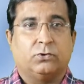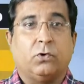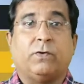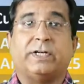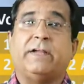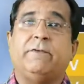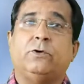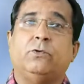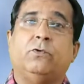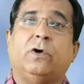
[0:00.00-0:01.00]
So what I
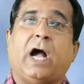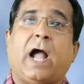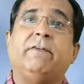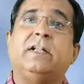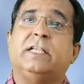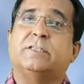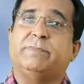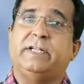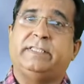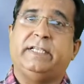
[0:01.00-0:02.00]
will do, I will
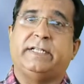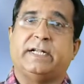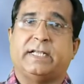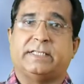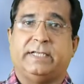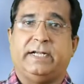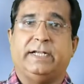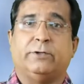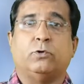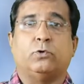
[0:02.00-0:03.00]
split the data
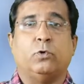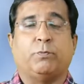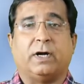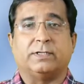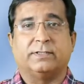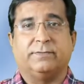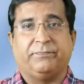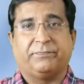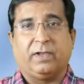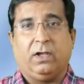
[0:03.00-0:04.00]
set into two parts.
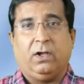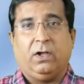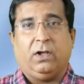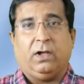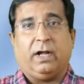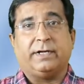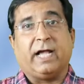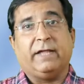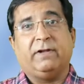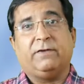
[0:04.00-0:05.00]

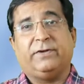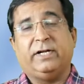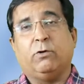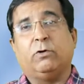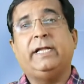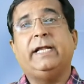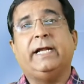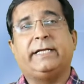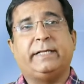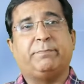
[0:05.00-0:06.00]
And I will feed only
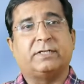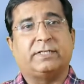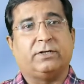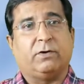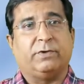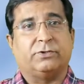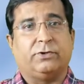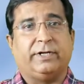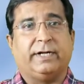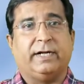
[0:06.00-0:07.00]
80% of
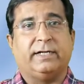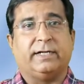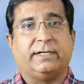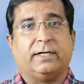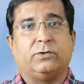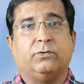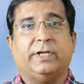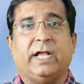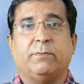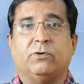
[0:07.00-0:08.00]
historical data
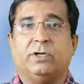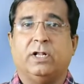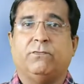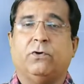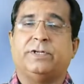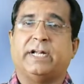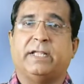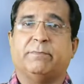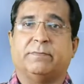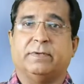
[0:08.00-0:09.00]
to AI model for
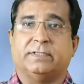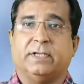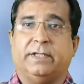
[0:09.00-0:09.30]
training purpose.